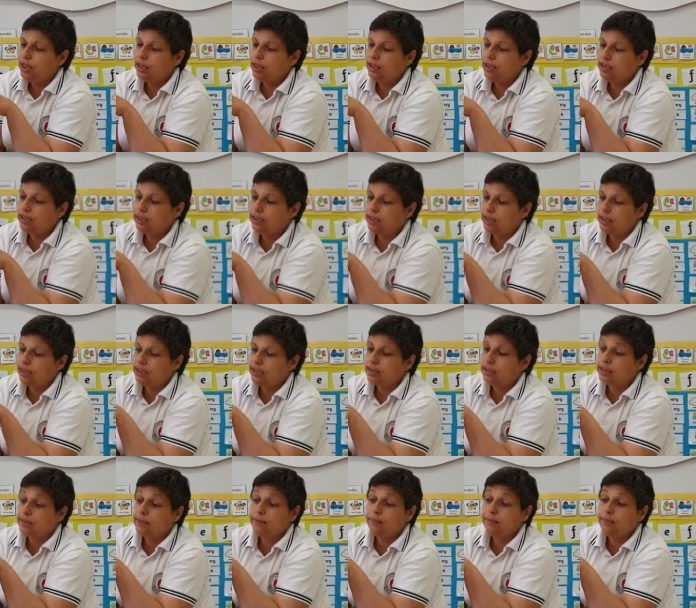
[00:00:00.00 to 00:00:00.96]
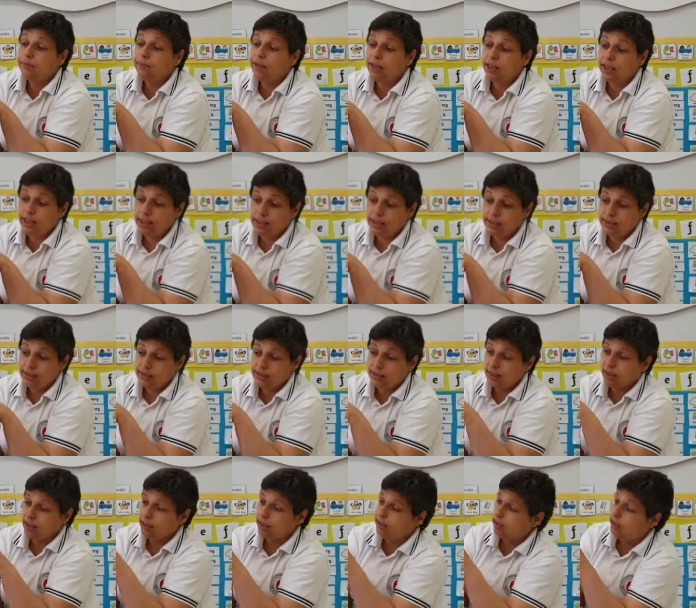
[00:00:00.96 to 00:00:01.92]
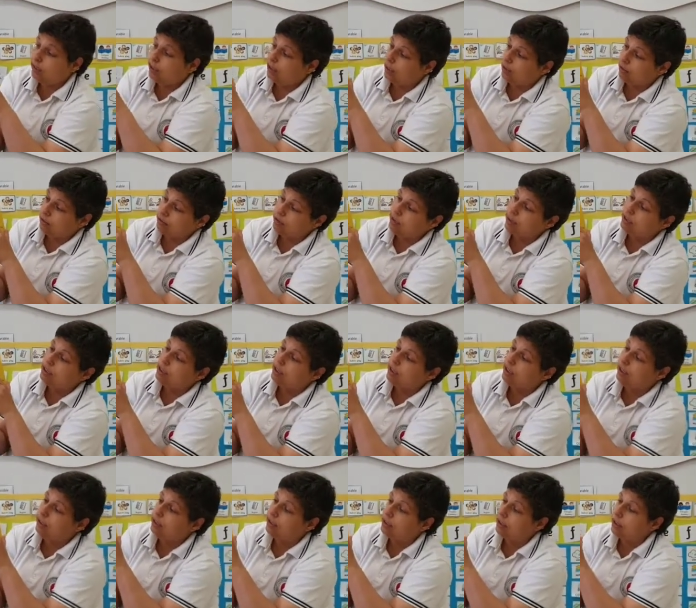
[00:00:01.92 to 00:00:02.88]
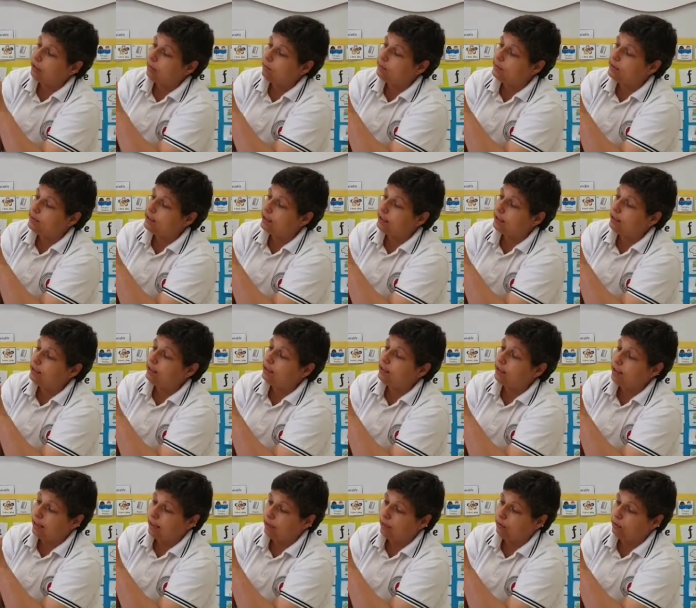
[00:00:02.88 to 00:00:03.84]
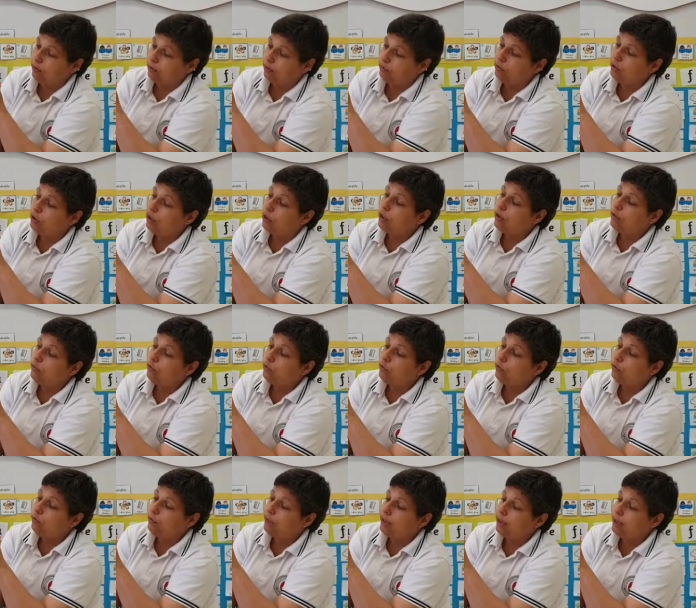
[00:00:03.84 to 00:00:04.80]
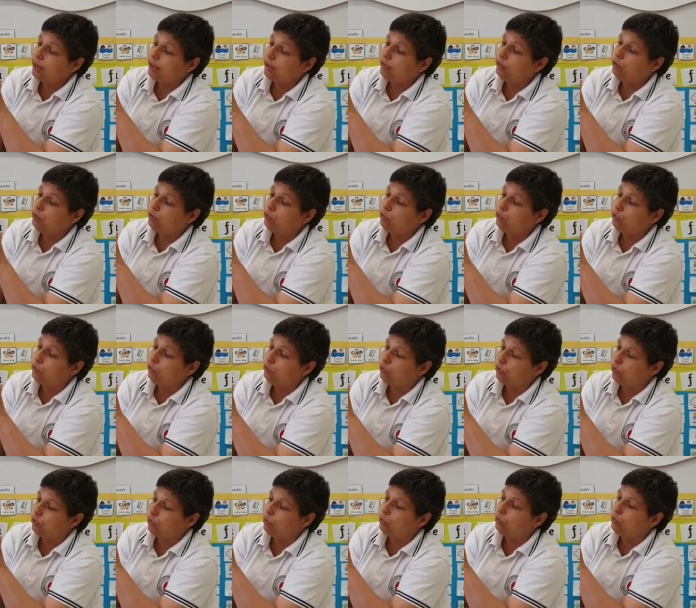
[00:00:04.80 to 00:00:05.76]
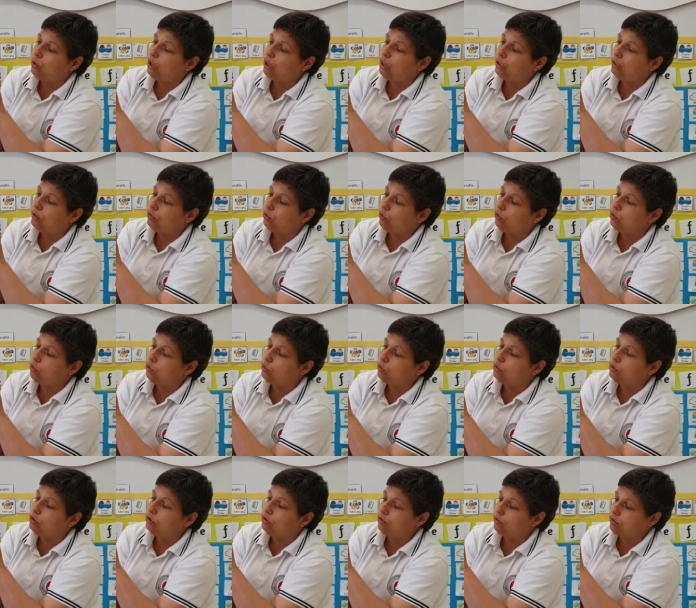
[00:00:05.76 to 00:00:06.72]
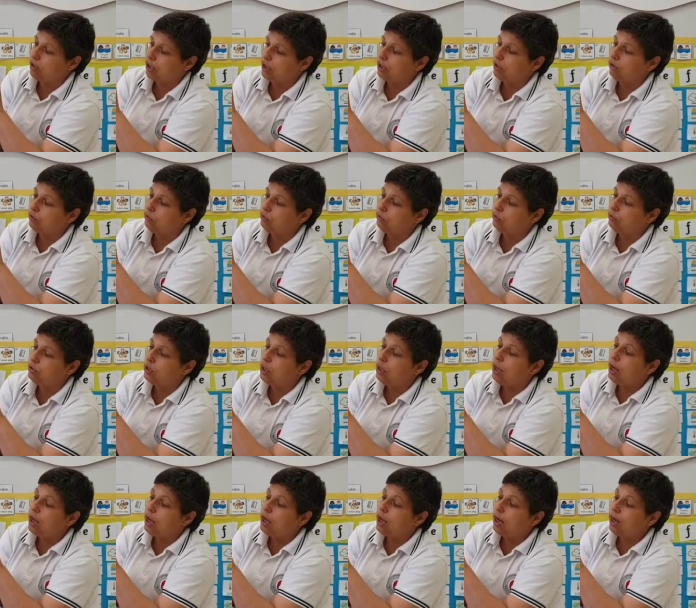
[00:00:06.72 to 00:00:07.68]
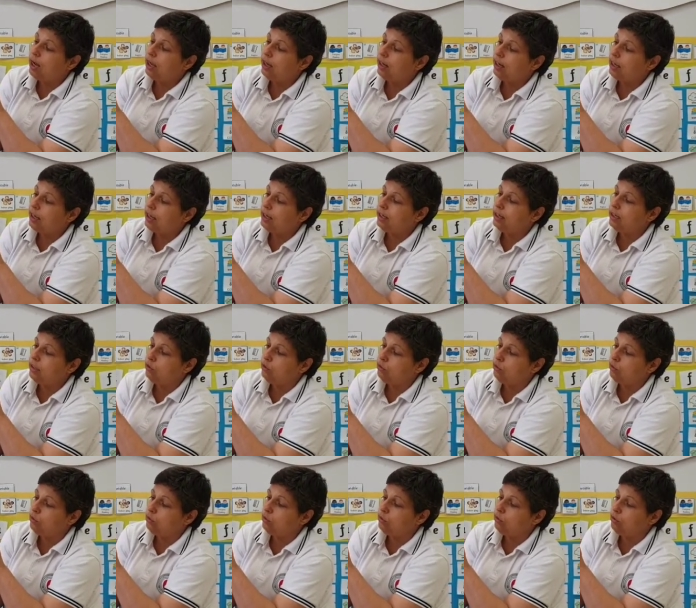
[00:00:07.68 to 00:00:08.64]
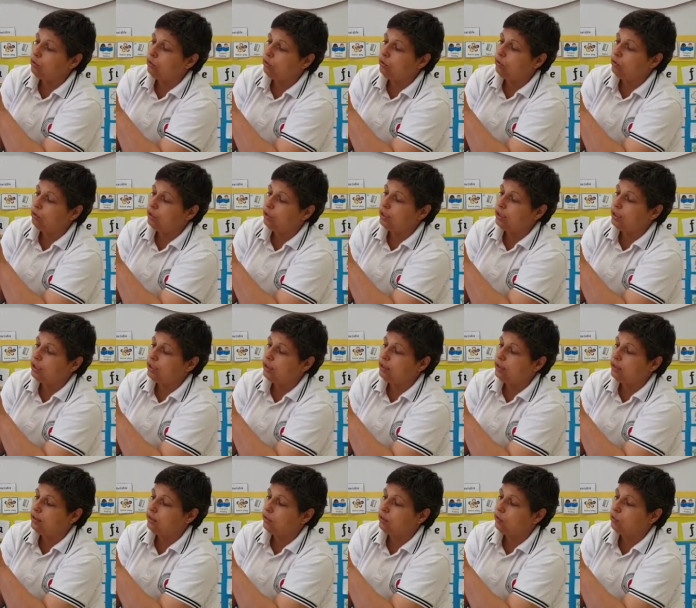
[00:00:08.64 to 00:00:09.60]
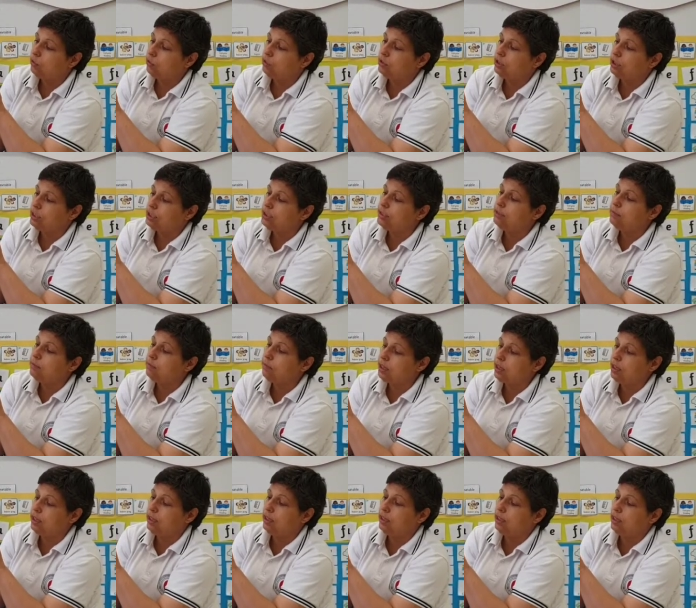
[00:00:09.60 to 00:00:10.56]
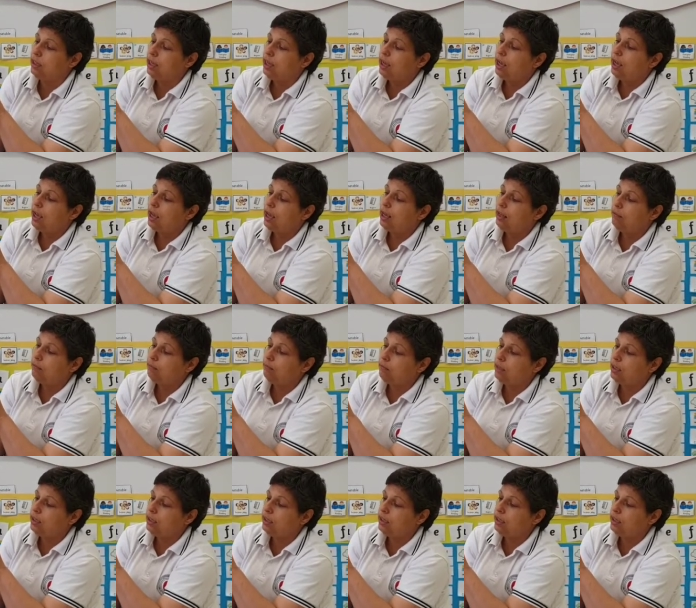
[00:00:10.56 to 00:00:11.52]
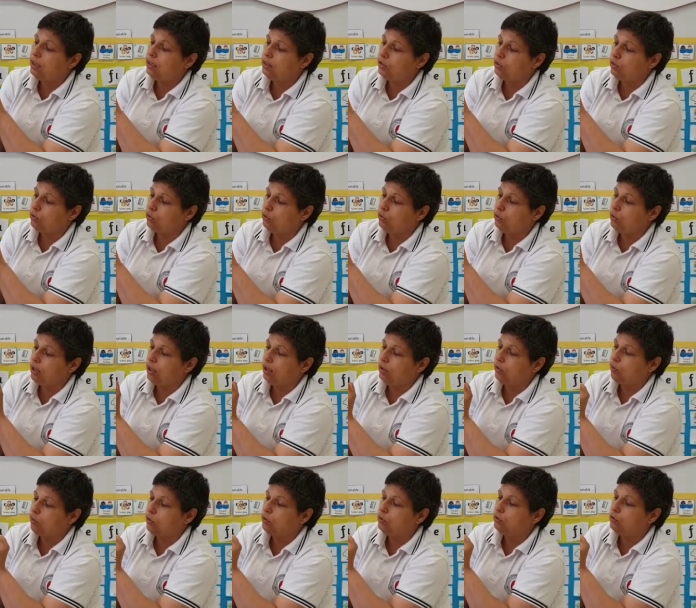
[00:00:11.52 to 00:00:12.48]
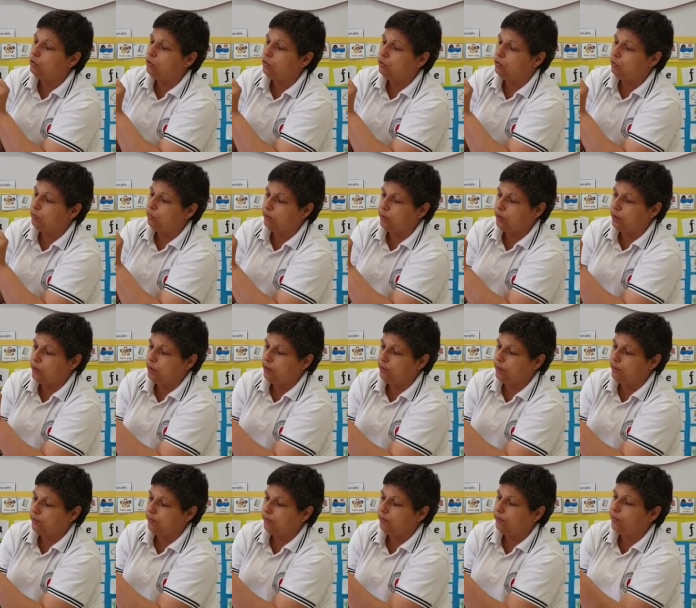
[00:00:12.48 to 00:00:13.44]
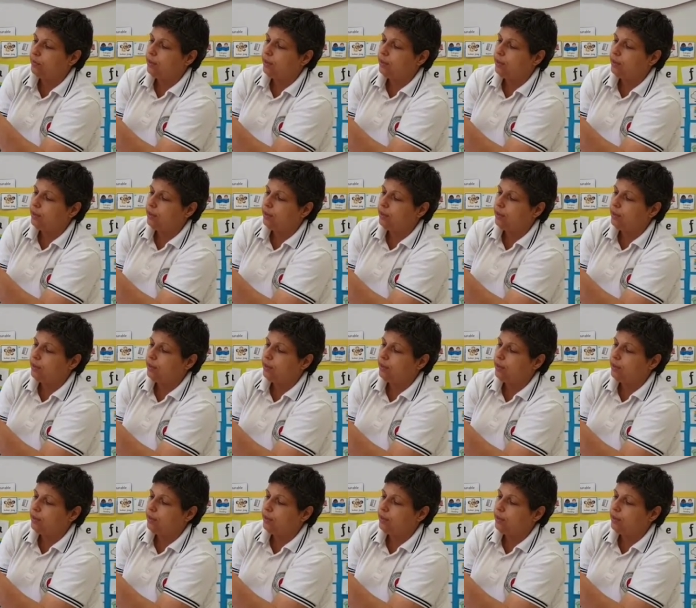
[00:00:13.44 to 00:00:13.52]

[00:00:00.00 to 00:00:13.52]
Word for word: It says, inside, outside, upside down, from head to toe and all around, I like it all. It all is me, and me is all I want to be.